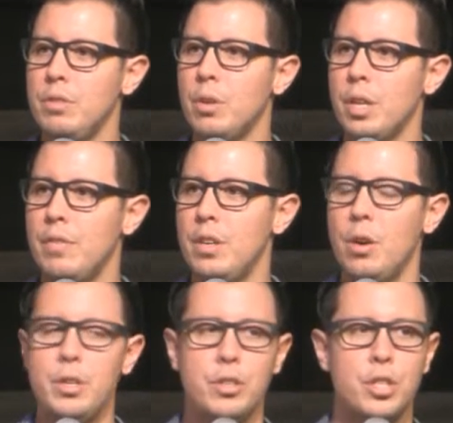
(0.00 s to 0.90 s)
don't even know
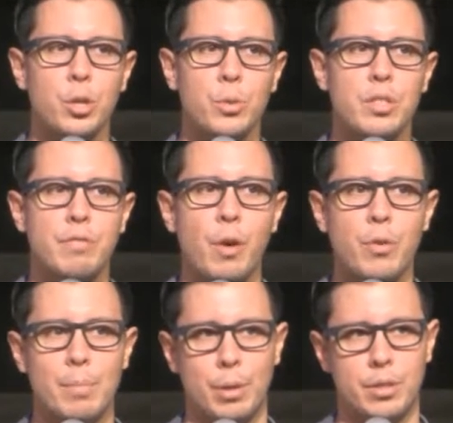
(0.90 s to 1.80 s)
your children's phone
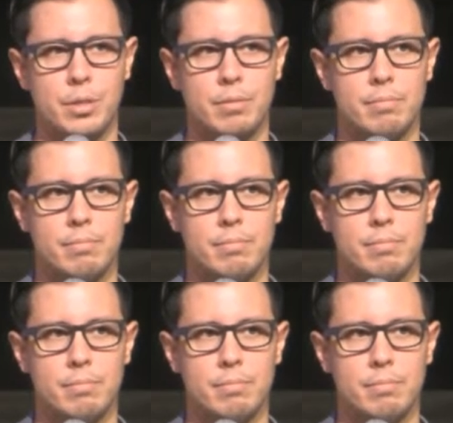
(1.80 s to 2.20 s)
numbers.